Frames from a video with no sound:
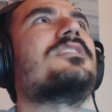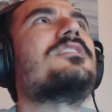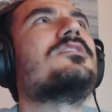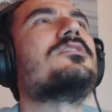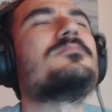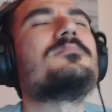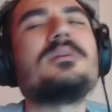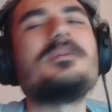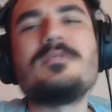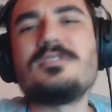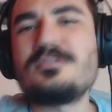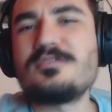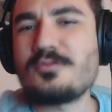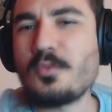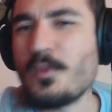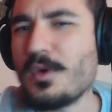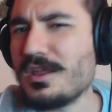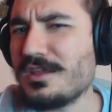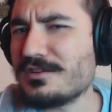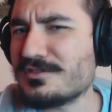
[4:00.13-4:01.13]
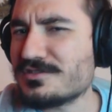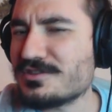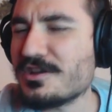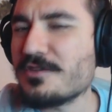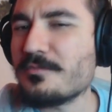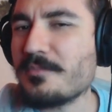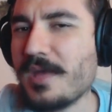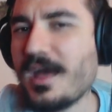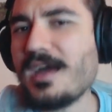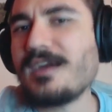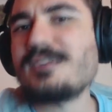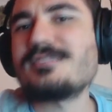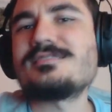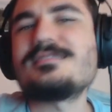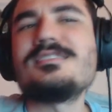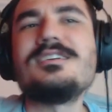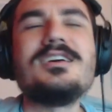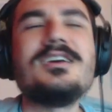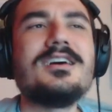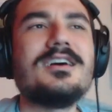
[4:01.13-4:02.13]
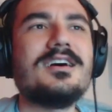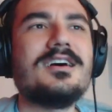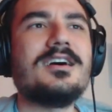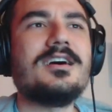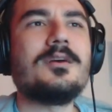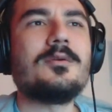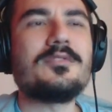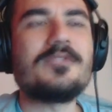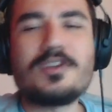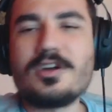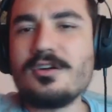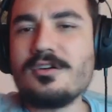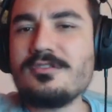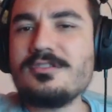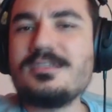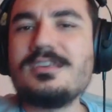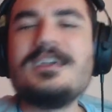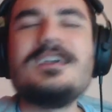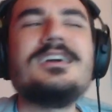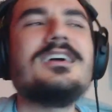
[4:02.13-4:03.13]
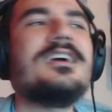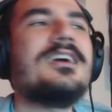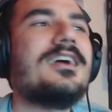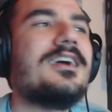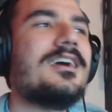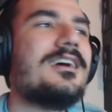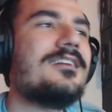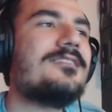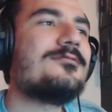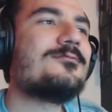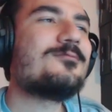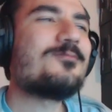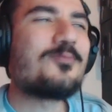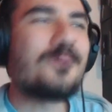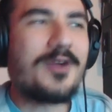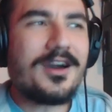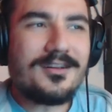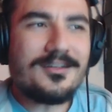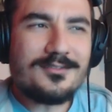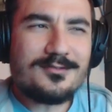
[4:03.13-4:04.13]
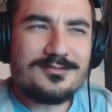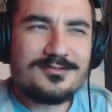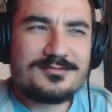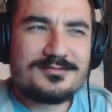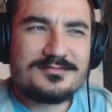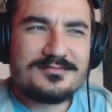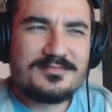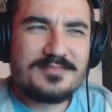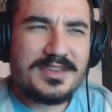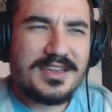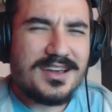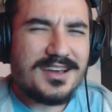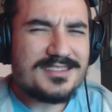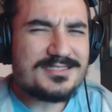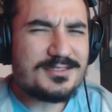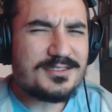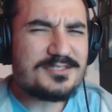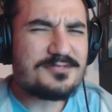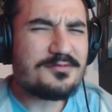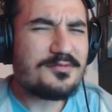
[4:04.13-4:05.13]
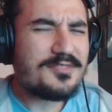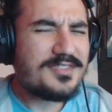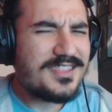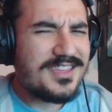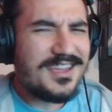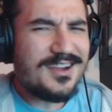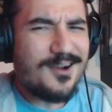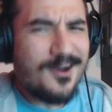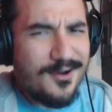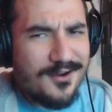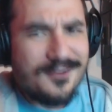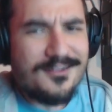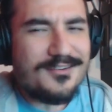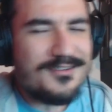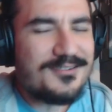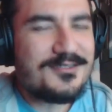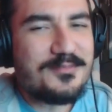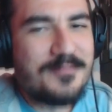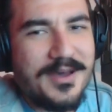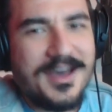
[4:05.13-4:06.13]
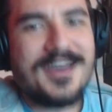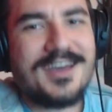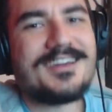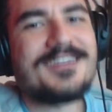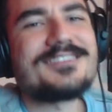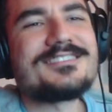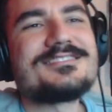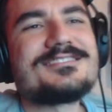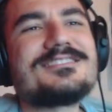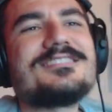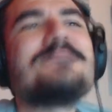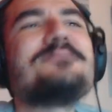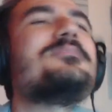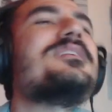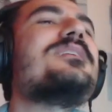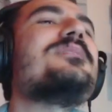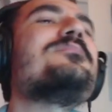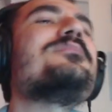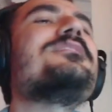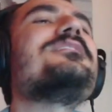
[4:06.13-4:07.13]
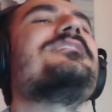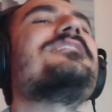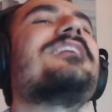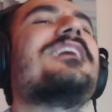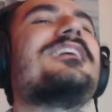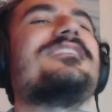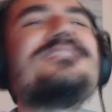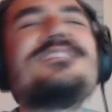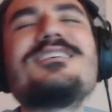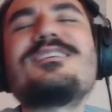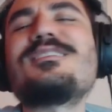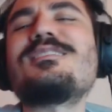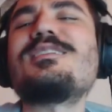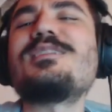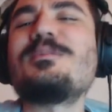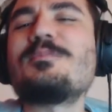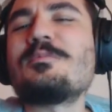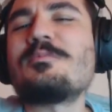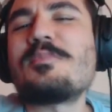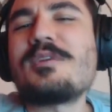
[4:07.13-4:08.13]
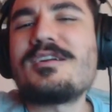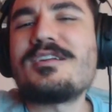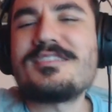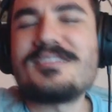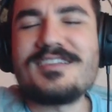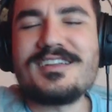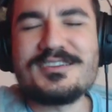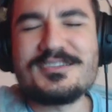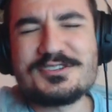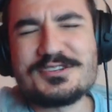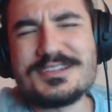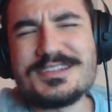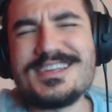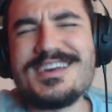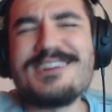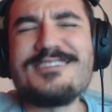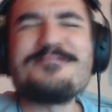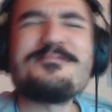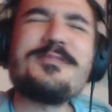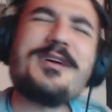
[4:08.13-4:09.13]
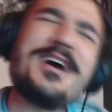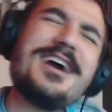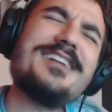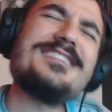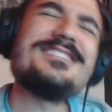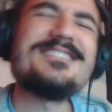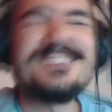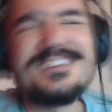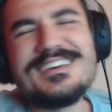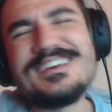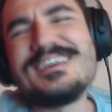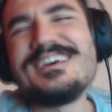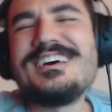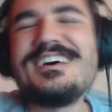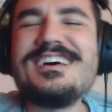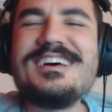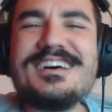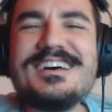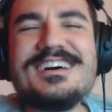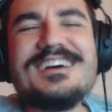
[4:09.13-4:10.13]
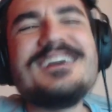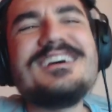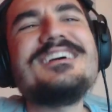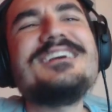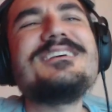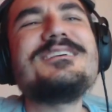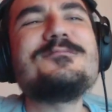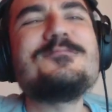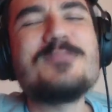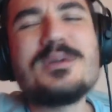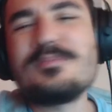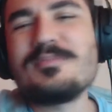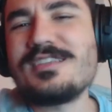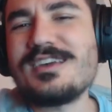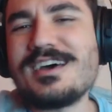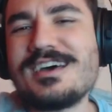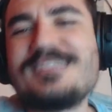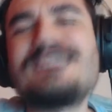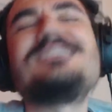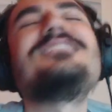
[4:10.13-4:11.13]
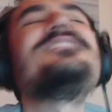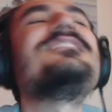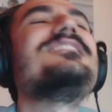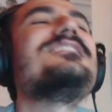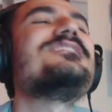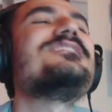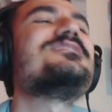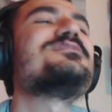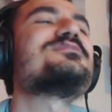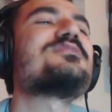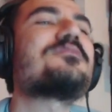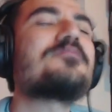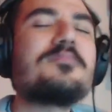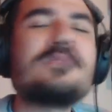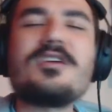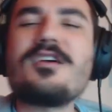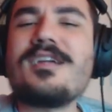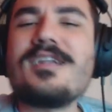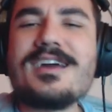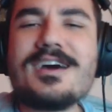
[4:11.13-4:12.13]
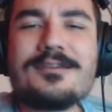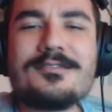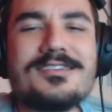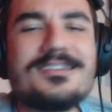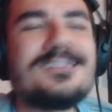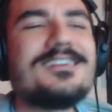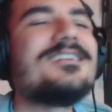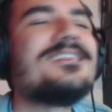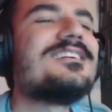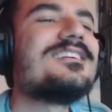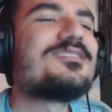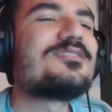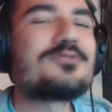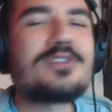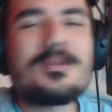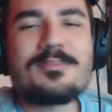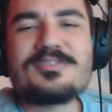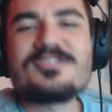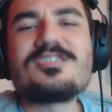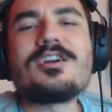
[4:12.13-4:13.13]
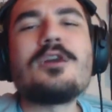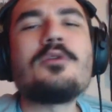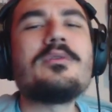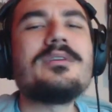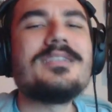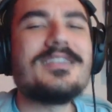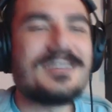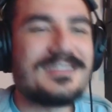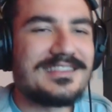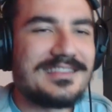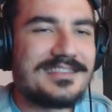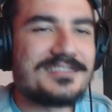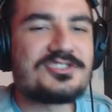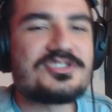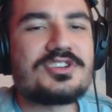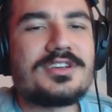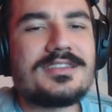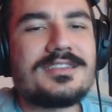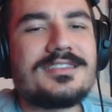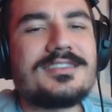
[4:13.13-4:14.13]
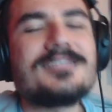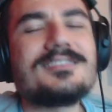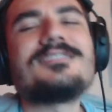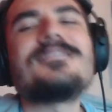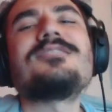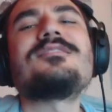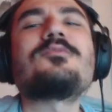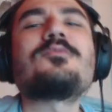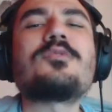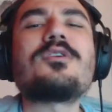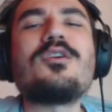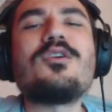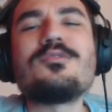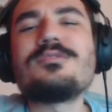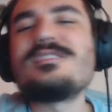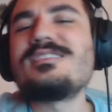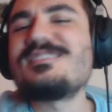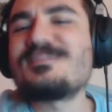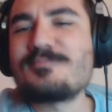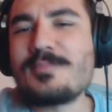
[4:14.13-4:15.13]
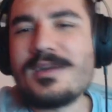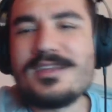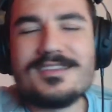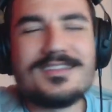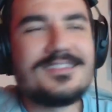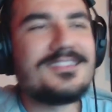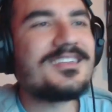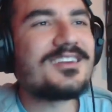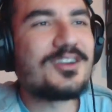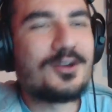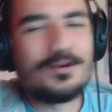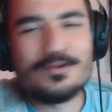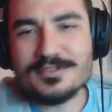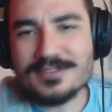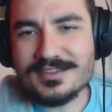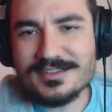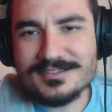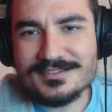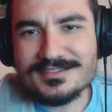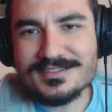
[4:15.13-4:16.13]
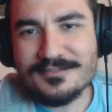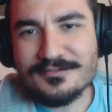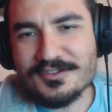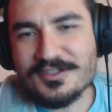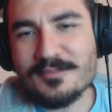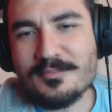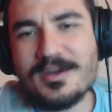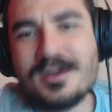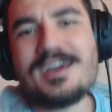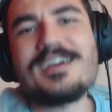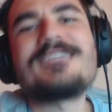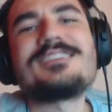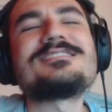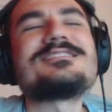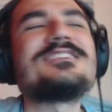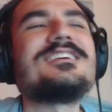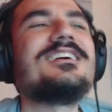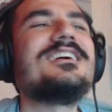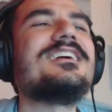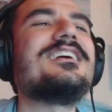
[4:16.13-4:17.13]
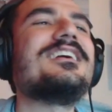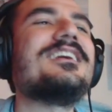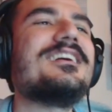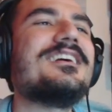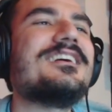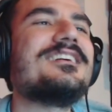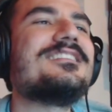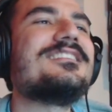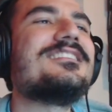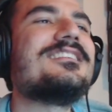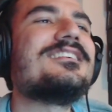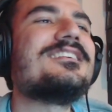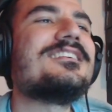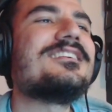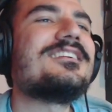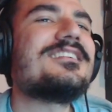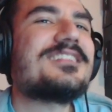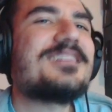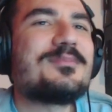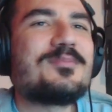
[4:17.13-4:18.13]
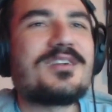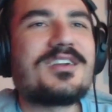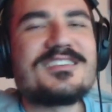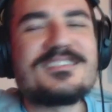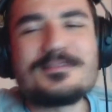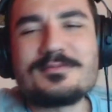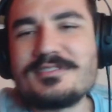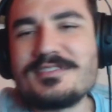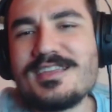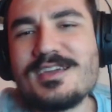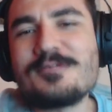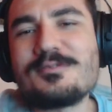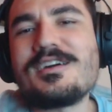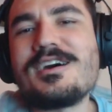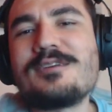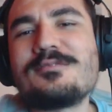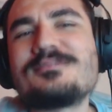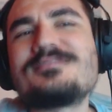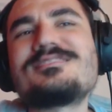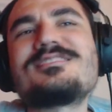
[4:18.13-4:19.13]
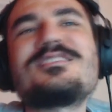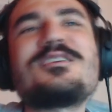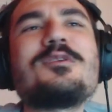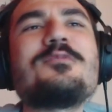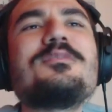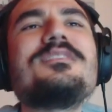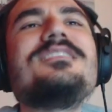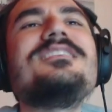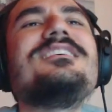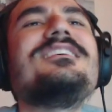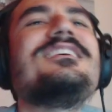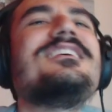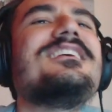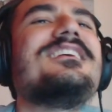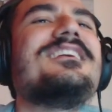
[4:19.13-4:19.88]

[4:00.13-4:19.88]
I don't know, maybe twenty or so packs uh, with gold. And, well, because those were the earned packs, maybe I did a little bit better than I should have, but uh, maybe not. So from here on out, Kripp's going legit. We're only spending the goldies for the packs, and uh, I'll keep you guys up to date with how it's going.